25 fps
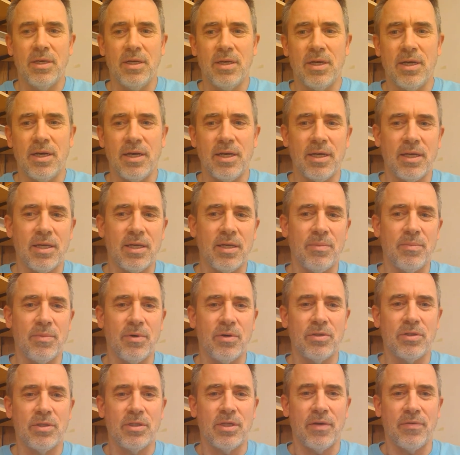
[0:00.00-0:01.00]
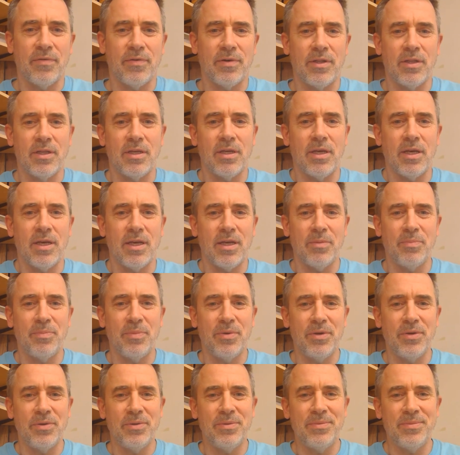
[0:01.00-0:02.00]
I can most definitely
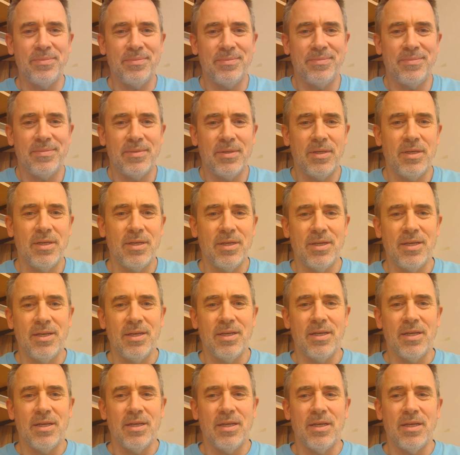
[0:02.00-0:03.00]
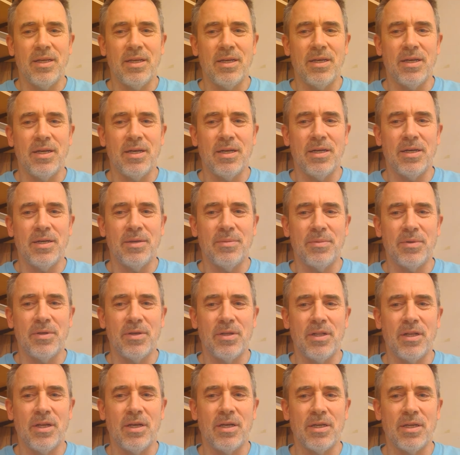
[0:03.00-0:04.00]
help you. Um,
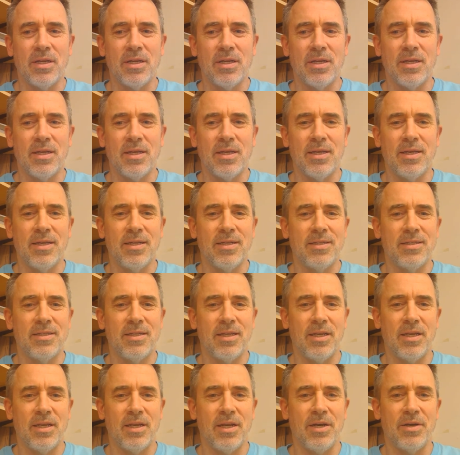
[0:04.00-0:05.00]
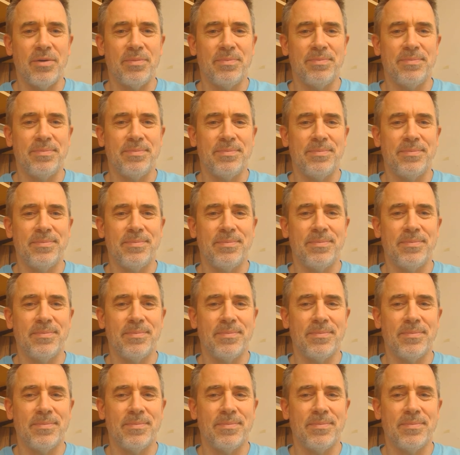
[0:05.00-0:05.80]
good luck and take care.